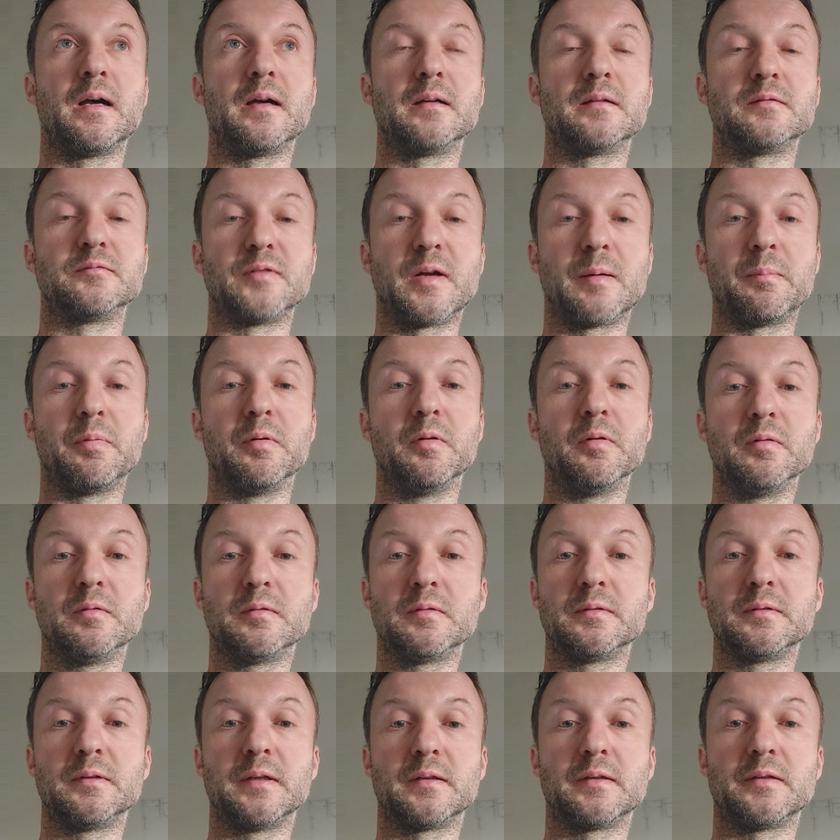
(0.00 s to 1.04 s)
rubble
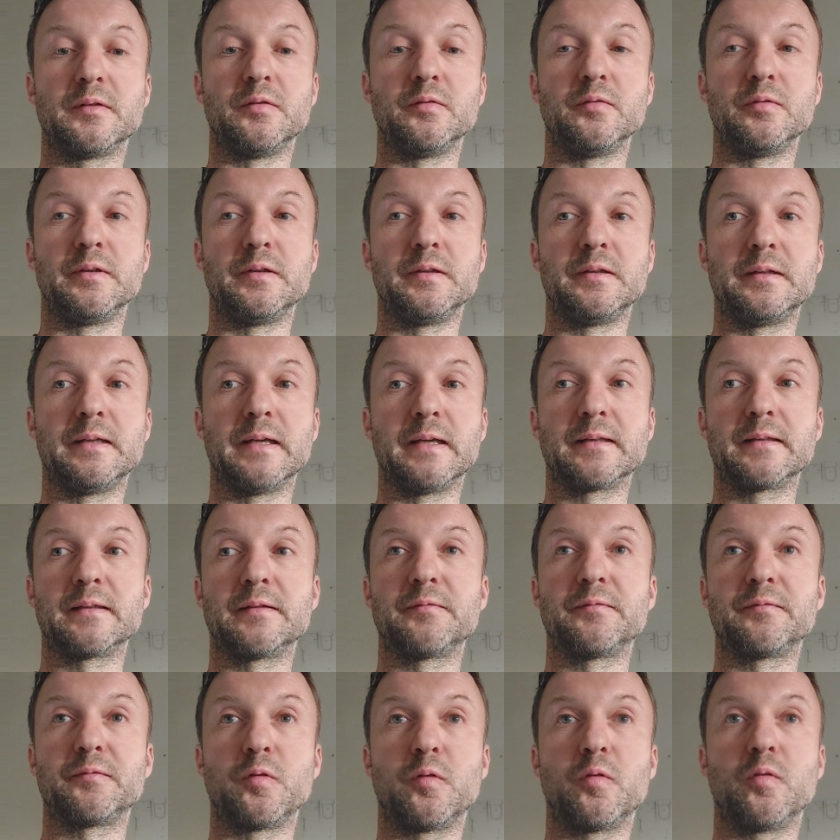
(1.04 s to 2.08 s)
that you get
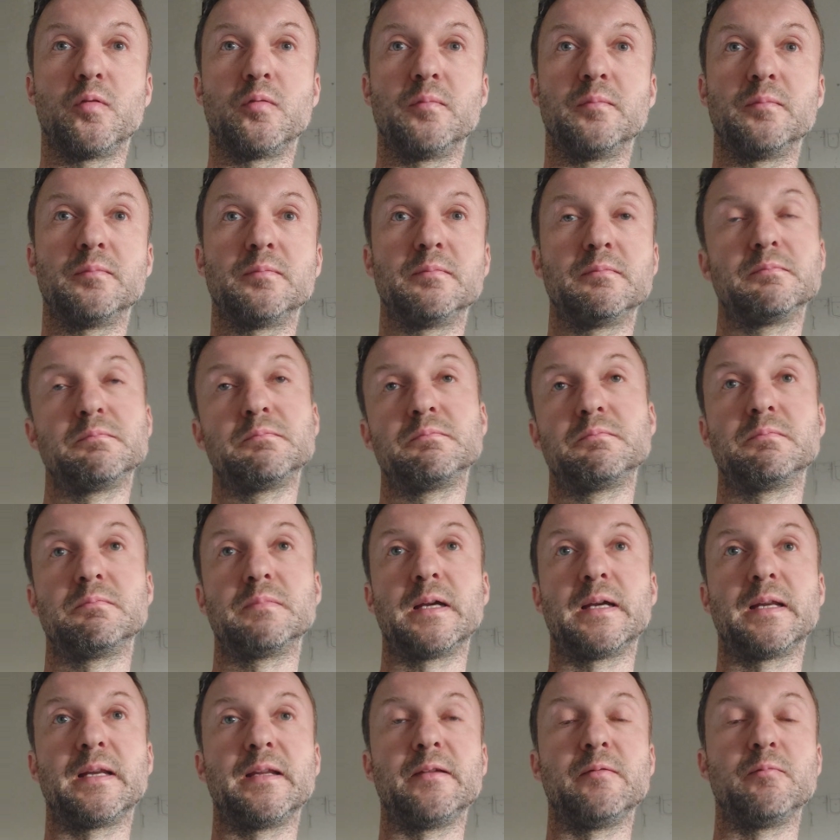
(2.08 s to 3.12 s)
from
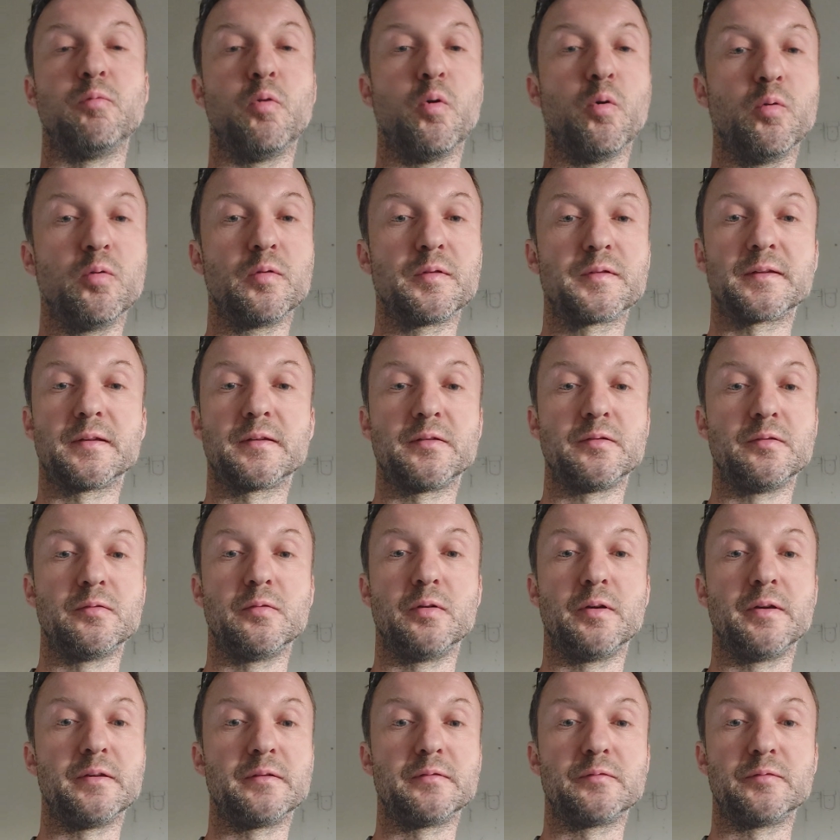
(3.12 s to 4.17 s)
any walls that you're
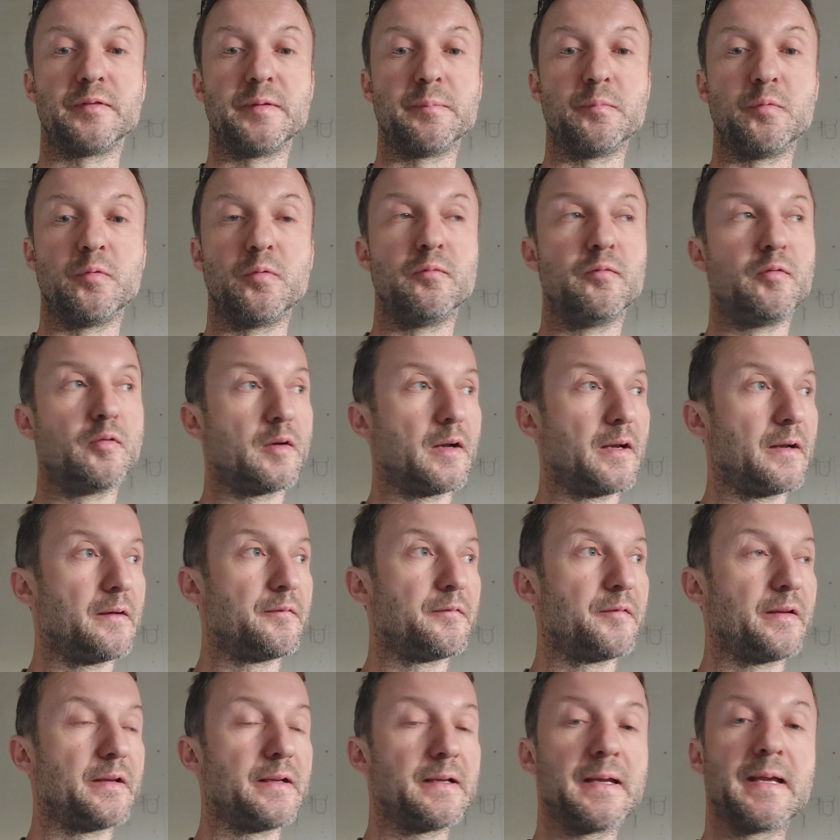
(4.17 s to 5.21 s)
going to remove or
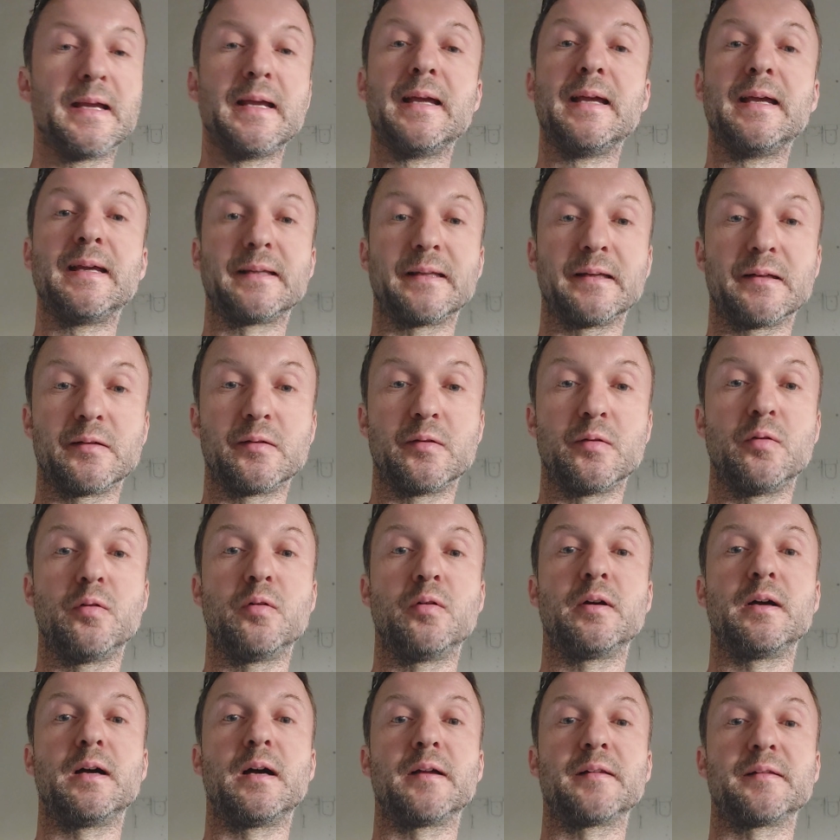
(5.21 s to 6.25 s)
anything can
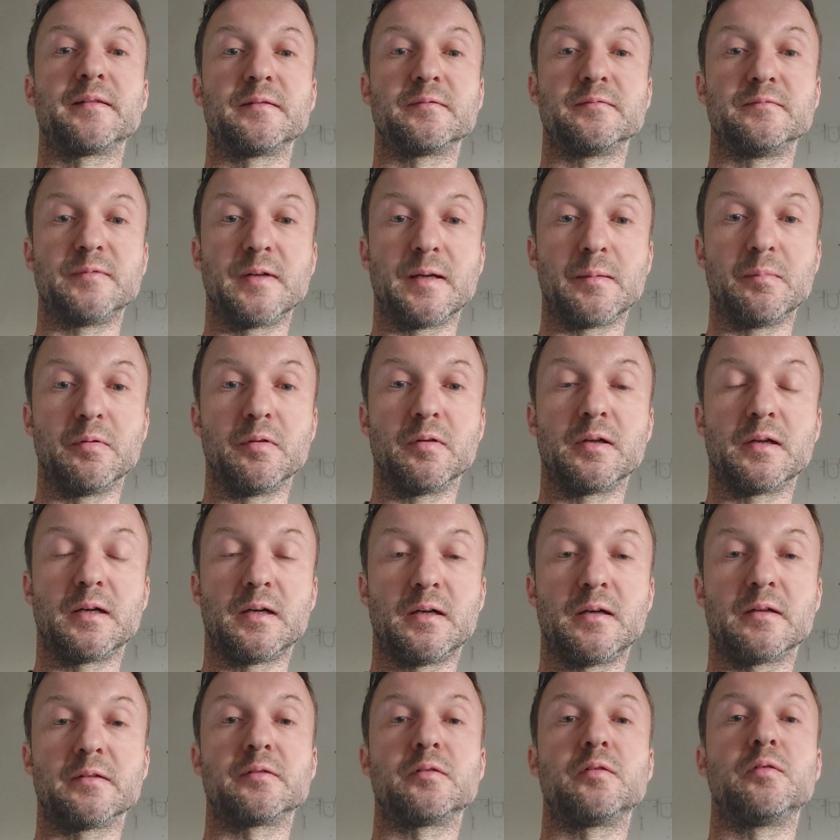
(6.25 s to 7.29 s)
go as a rubble
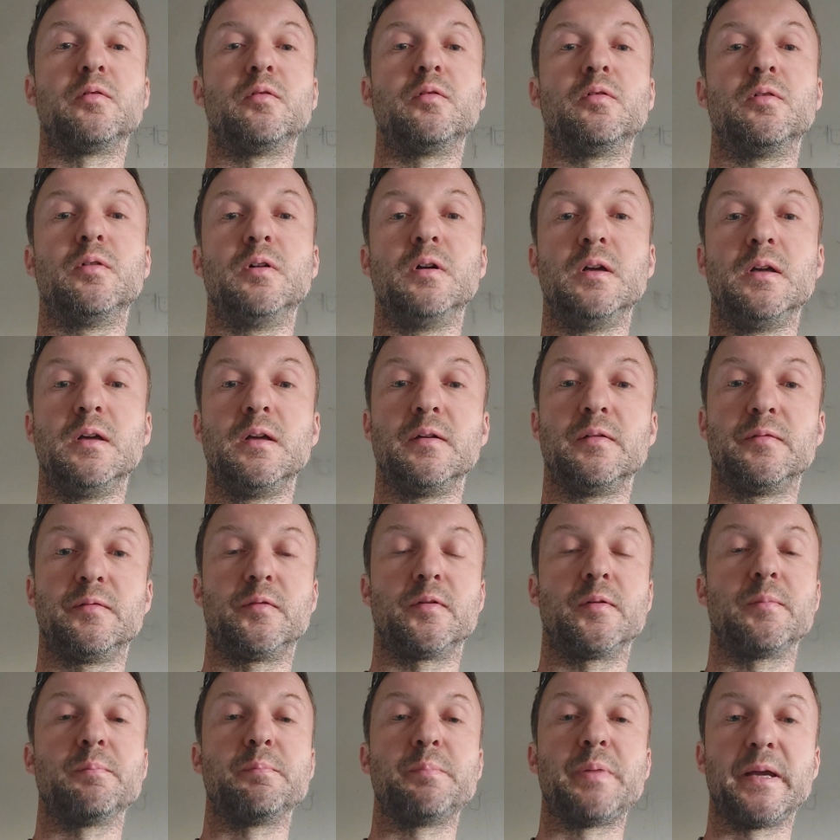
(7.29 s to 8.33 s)
hardcore
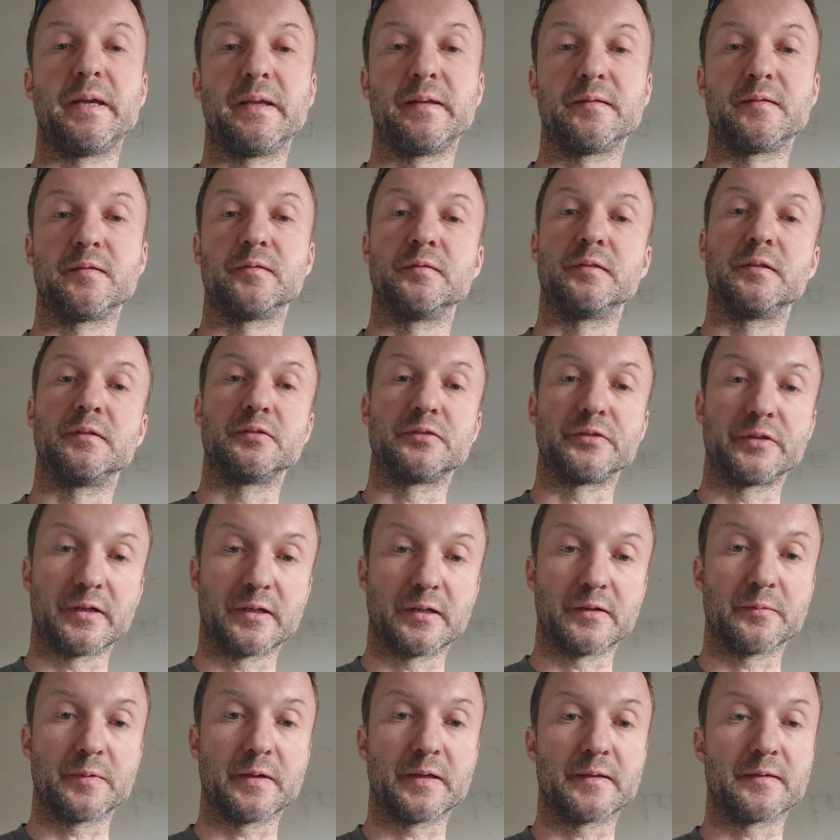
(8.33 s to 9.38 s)
for a base of the
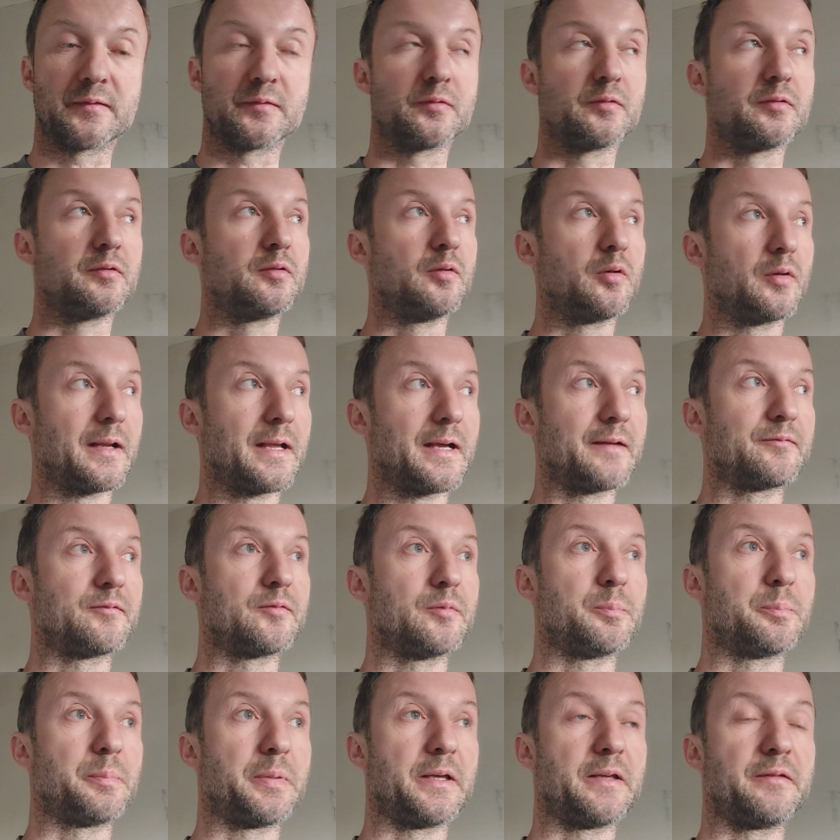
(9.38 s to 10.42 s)
driveway, so you don't have to
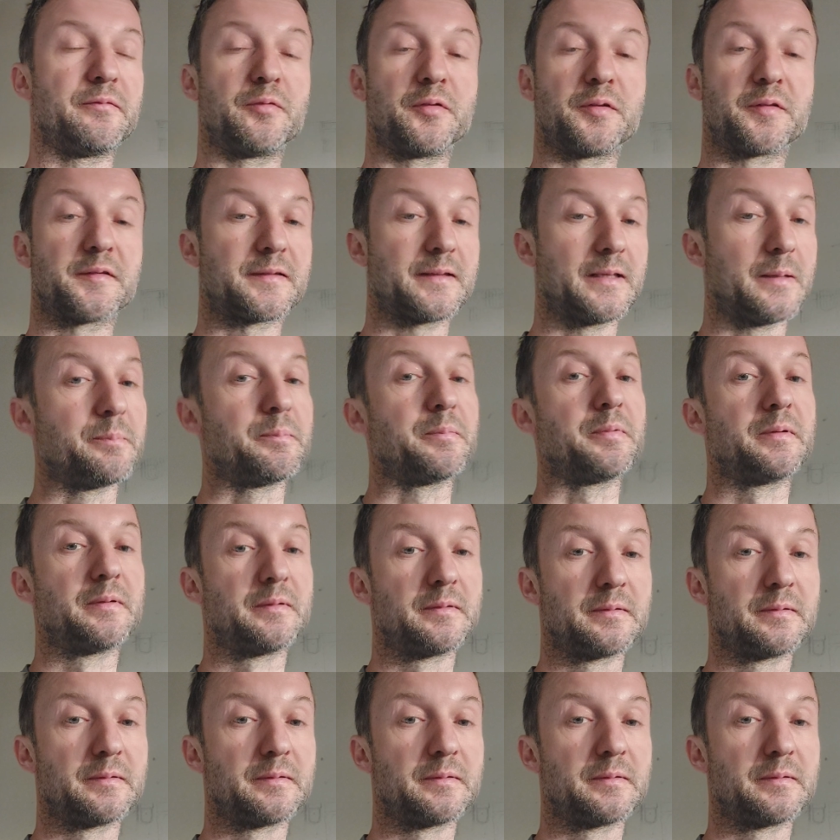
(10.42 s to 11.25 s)
pay for skip